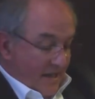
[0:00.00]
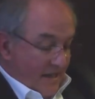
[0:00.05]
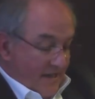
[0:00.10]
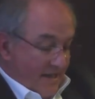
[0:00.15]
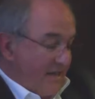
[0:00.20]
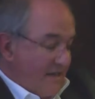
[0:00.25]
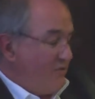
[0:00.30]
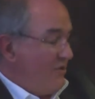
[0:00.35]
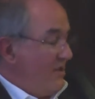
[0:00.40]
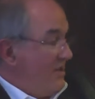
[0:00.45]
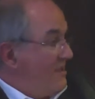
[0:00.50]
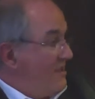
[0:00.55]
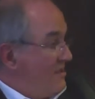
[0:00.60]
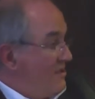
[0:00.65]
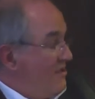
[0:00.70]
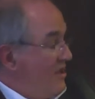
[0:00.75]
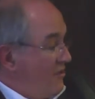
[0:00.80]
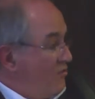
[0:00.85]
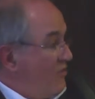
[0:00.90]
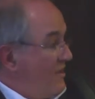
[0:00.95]
Naturally, it's
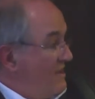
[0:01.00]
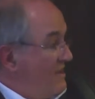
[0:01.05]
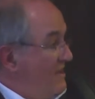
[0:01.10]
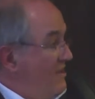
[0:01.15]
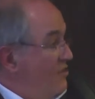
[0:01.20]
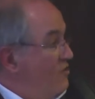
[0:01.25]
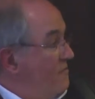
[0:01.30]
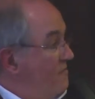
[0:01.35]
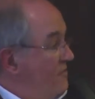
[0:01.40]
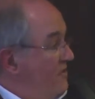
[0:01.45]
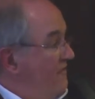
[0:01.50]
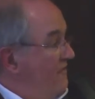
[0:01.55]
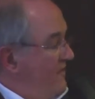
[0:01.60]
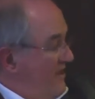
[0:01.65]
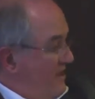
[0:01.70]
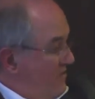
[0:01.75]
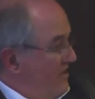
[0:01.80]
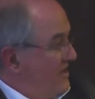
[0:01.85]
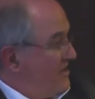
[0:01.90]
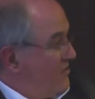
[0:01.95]
not what the European
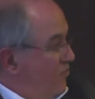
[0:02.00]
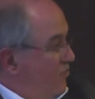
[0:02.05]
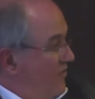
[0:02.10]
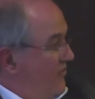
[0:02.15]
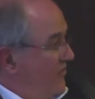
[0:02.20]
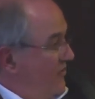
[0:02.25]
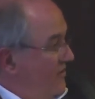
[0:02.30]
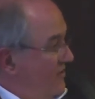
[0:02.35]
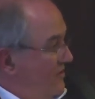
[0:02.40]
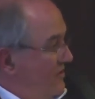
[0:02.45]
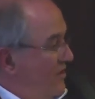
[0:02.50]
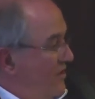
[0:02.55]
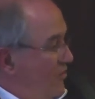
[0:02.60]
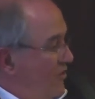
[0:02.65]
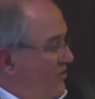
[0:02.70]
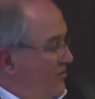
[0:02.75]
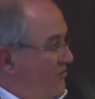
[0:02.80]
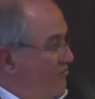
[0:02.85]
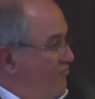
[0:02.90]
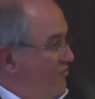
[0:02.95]
Federalists want. They
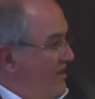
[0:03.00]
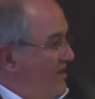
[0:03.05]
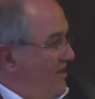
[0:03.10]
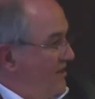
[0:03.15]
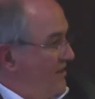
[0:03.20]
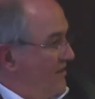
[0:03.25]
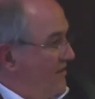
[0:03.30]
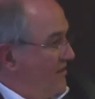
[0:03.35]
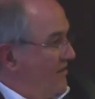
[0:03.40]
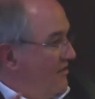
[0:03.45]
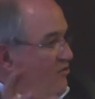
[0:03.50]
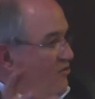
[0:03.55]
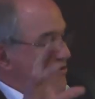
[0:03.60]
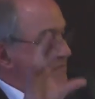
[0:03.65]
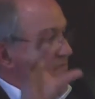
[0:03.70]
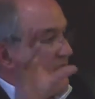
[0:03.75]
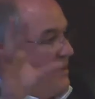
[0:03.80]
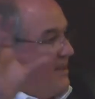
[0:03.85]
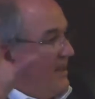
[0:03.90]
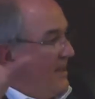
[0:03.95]
want a real
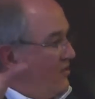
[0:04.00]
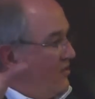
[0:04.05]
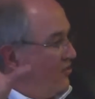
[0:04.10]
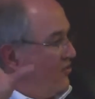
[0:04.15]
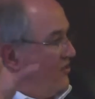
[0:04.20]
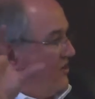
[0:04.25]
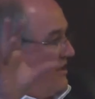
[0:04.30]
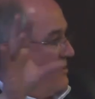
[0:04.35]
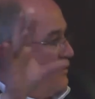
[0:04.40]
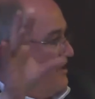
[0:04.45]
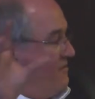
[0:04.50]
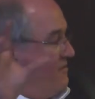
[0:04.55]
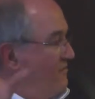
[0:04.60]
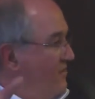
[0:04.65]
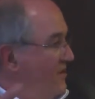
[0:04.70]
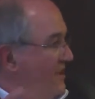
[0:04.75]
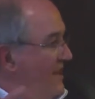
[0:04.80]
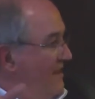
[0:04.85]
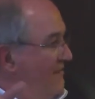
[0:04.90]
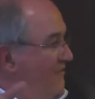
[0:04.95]
European nation at the
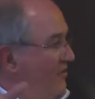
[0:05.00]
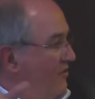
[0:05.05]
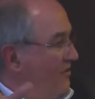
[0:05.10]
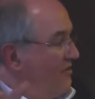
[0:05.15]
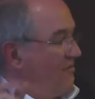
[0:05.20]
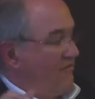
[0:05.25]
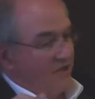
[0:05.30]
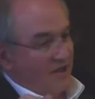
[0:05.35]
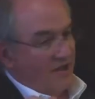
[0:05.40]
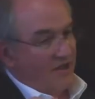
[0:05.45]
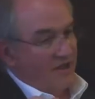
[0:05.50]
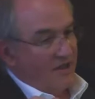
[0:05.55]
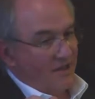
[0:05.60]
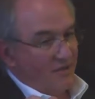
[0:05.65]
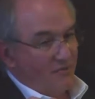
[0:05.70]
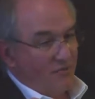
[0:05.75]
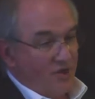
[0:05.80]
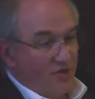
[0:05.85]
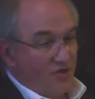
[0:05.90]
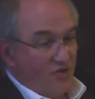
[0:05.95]
European level,
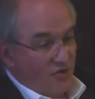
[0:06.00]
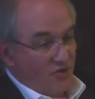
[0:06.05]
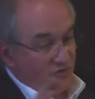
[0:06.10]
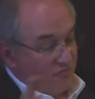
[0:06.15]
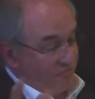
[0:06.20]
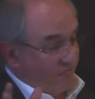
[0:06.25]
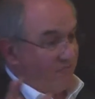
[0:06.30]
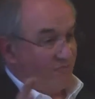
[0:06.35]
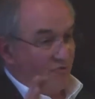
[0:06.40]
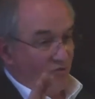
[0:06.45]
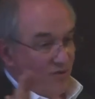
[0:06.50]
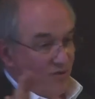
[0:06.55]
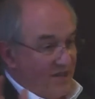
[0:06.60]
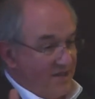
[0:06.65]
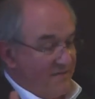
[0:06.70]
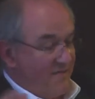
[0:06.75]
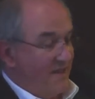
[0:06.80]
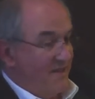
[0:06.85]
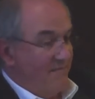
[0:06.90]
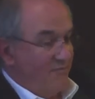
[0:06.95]
which
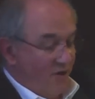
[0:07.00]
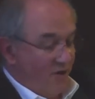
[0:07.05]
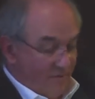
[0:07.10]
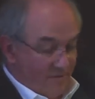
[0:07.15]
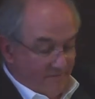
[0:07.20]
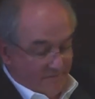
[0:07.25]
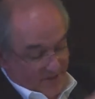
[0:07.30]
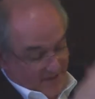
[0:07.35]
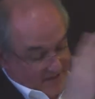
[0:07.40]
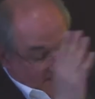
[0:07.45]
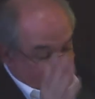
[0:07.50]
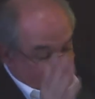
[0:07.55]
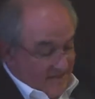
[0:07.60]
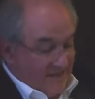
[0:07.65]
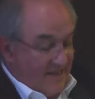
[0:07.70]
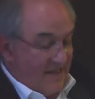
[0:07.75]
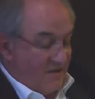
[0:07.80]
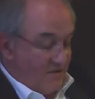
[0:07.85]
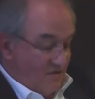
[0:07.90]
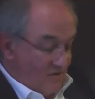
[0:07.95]
creates many problems,
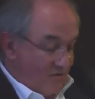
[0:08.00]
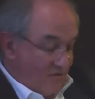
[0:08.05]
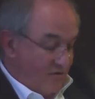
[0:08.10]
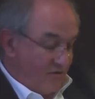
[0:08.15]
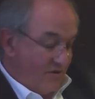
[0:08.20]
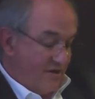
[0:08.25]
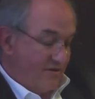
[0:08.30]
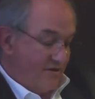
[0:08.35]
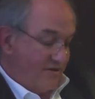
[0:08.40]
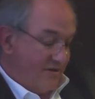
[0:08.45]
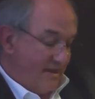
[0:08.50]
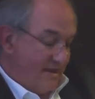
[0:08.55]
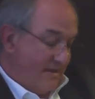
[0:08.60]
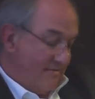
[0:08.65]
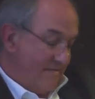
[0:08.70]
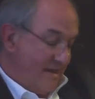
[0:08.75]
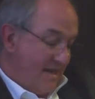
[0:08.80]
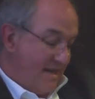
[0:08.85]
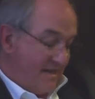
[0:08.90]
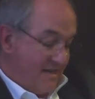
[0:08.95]
but that's also another
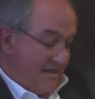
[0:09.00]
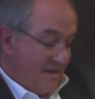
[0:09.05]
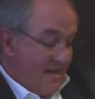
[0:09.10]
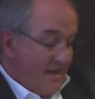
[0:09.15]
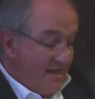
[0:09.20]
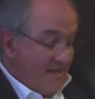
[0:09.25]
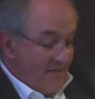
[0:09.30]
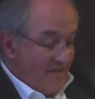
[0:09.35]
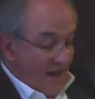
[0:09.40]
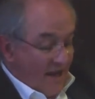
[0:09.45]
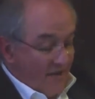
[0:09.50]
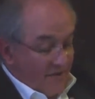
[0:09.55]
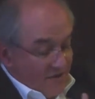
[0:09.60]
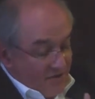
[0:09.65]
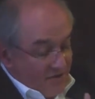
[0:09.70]
debate. Now